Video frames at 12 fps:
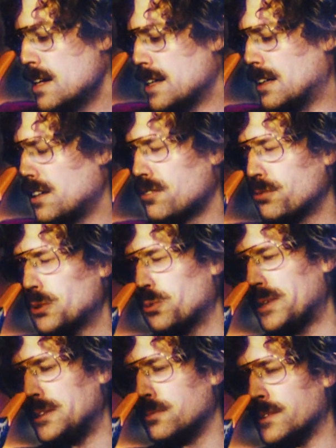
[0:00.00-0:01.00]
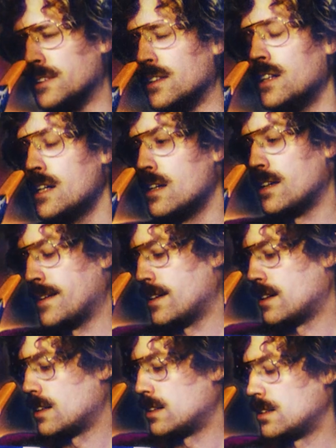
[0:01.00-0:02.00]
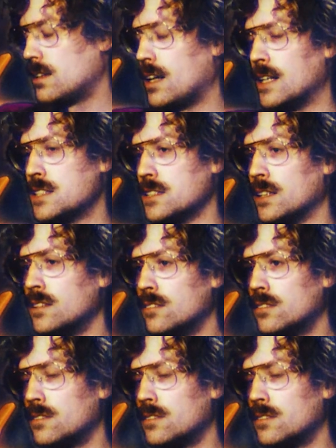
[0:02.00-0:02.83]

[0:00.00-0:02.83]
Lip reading: and enough with the raping," I said.